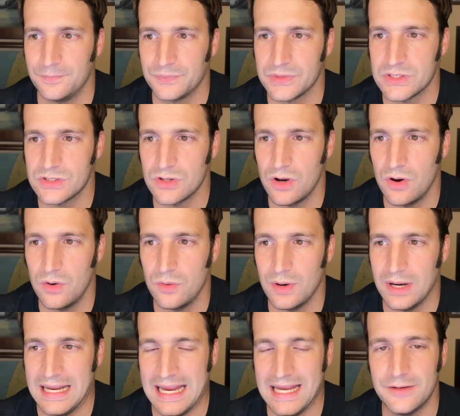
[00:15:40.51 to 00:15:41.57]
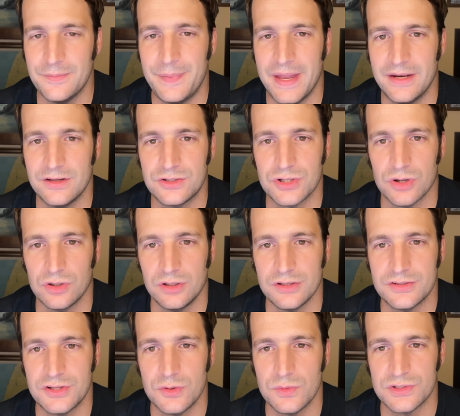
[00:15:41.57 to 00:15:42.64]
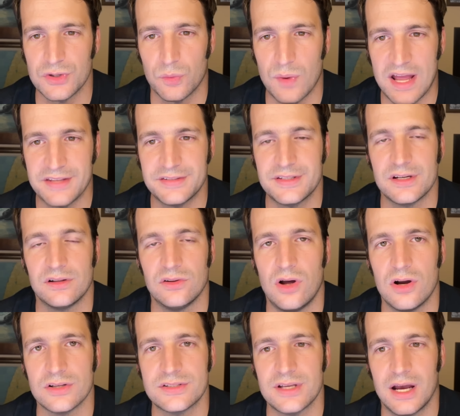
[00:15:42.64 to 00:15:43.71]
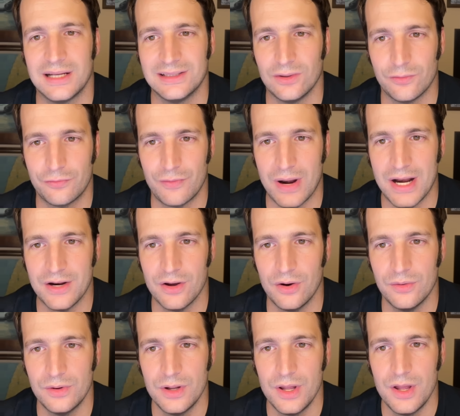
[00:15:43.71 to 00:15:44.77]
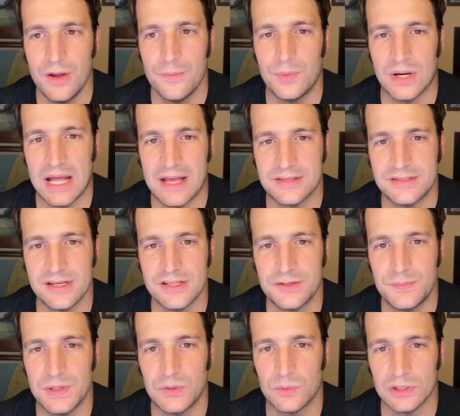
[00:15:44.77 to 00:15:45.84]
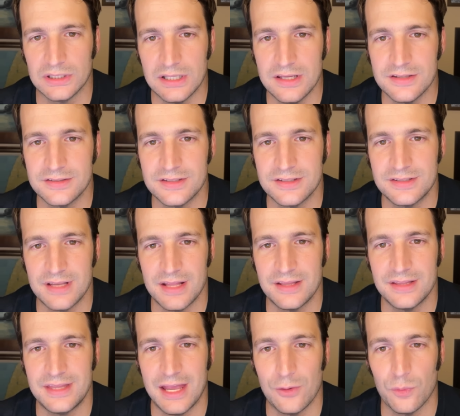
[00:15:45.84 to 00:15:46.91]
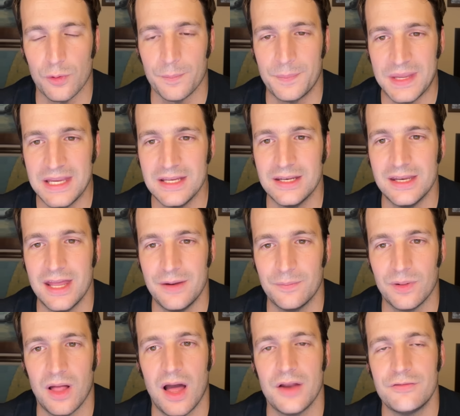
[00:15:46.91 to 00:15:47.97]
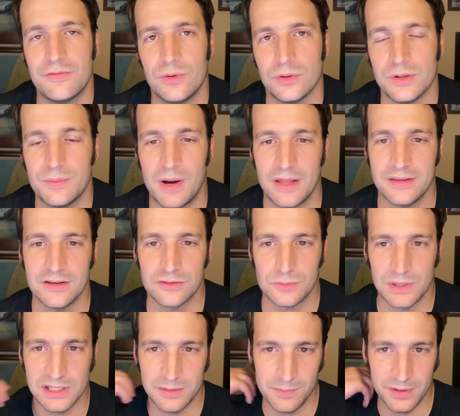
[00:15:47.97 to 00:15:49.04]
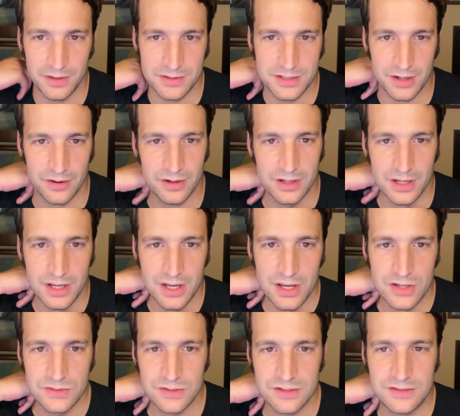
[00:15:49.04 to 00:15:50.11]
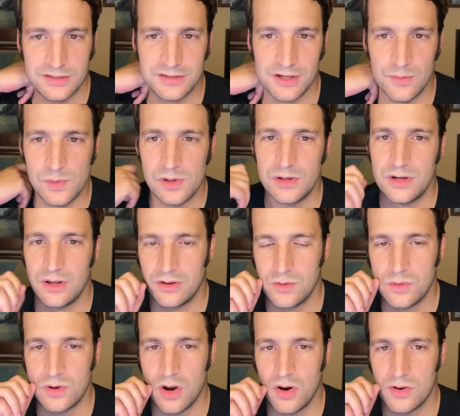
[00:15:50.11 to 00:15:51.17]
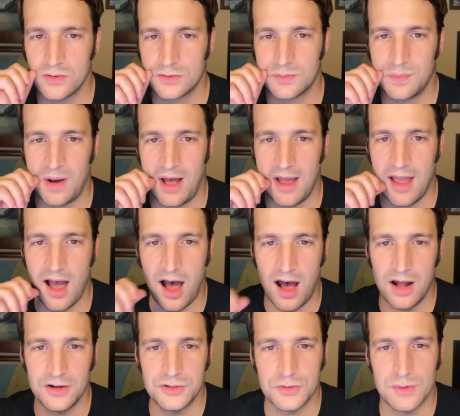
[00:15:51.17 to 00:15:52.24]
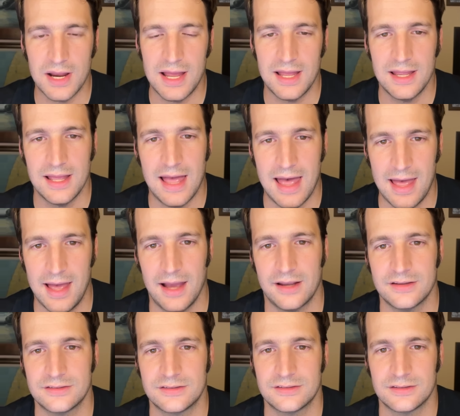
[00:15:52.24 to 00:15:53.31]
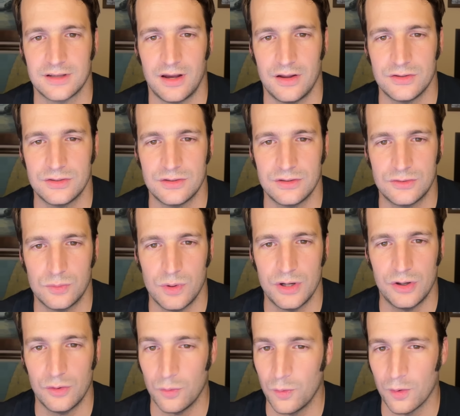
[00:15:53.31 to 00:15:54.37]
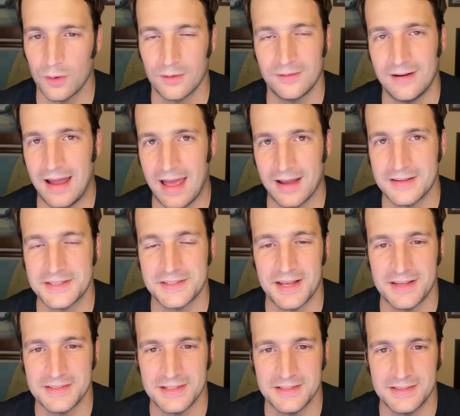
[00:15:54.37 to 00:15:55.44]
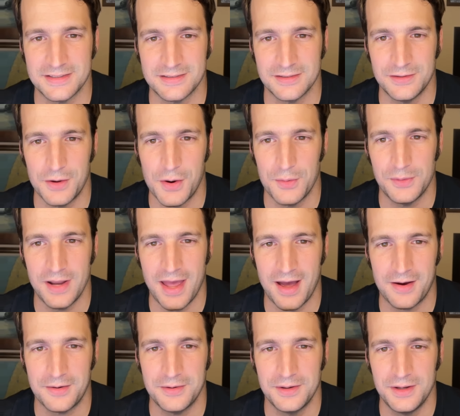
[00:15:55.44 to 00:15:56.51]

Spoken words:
So an independent journalist who was arrested alongside Loffredo, but has since been released, said that they were beaten and blindfolded by the Israeli military. So this is someone who goes by Andre X on Twitter, or X as it's known now.